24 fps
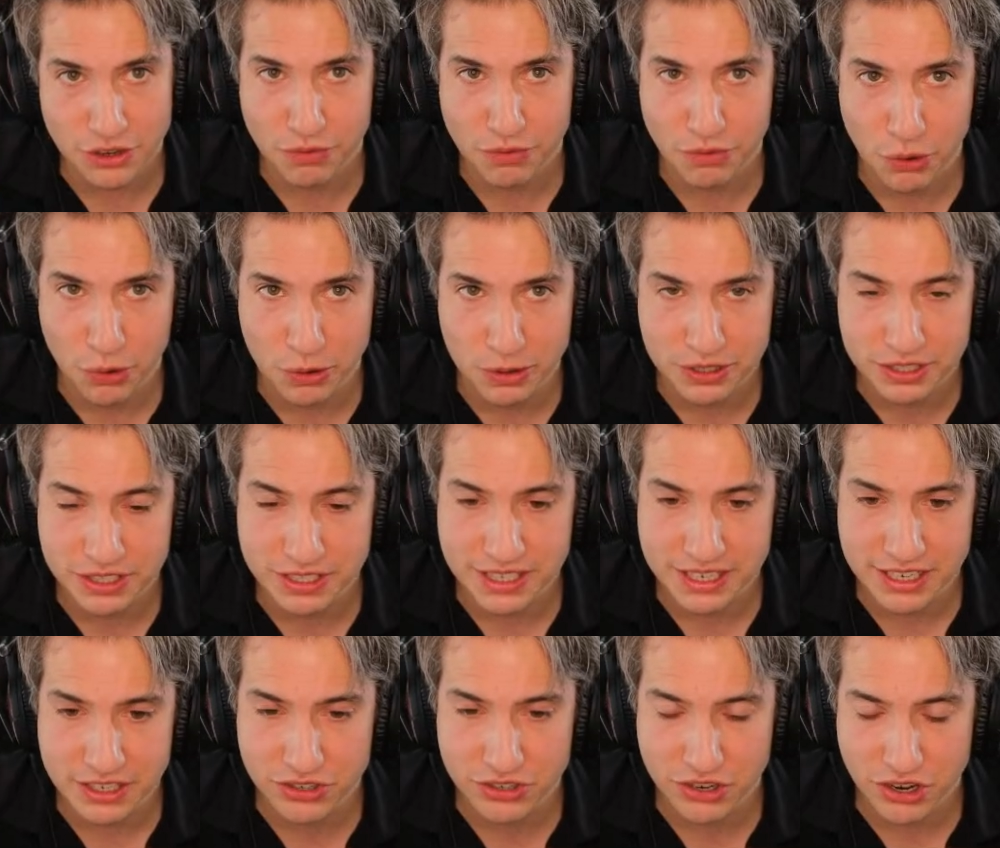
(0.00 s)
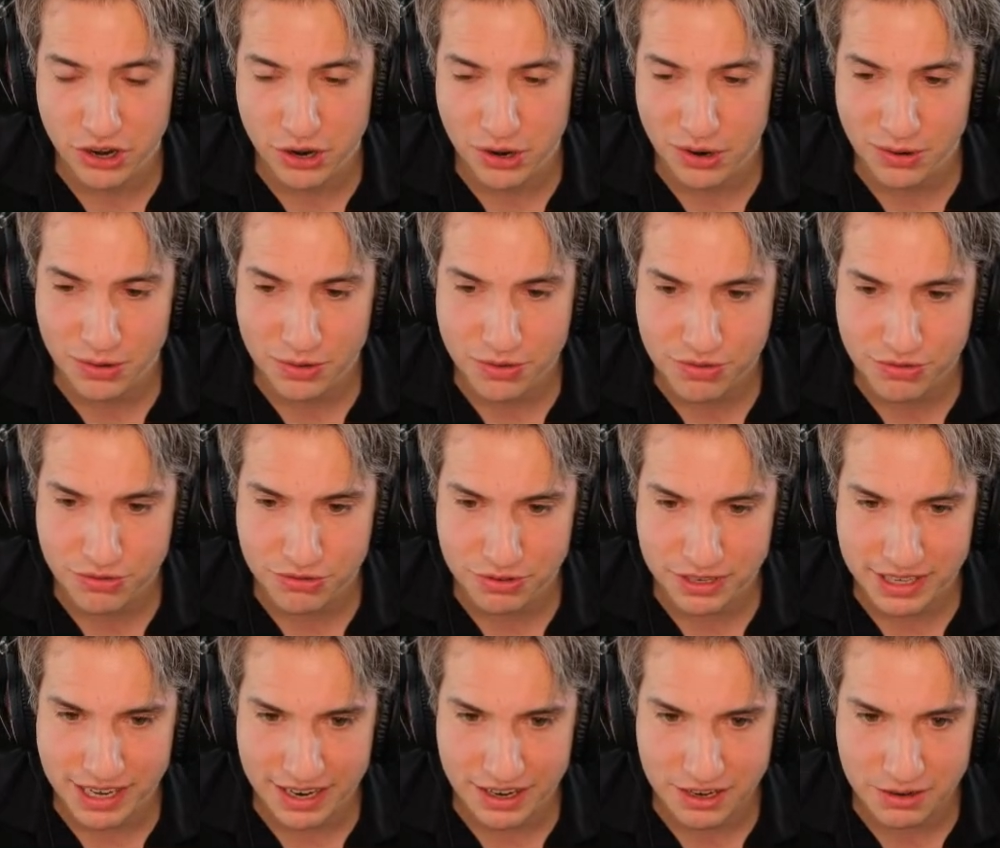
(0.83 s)
of course you need to go
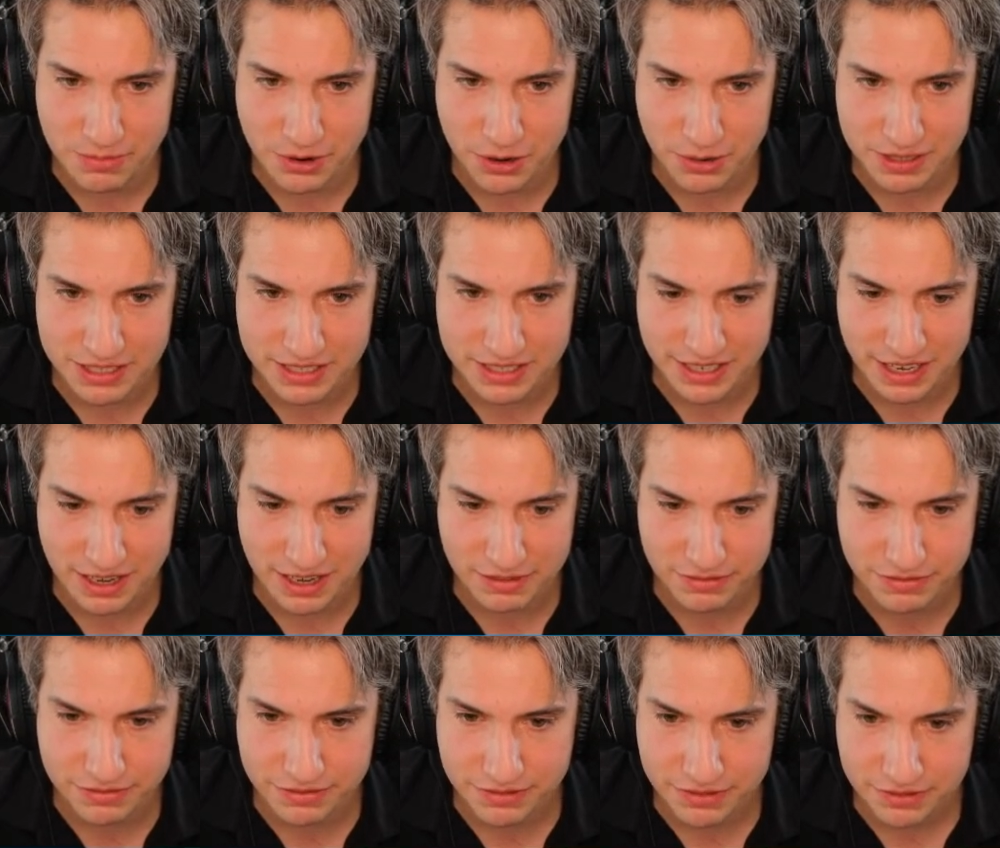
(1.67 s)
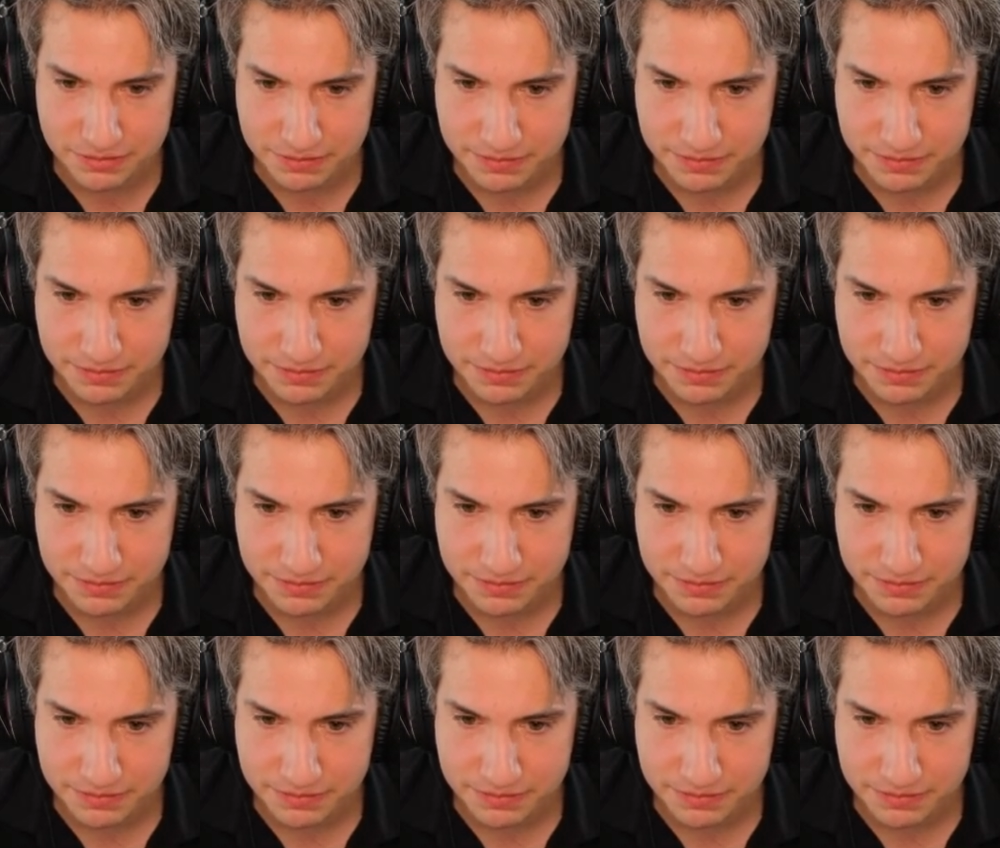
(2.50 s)
through Dynamo itself.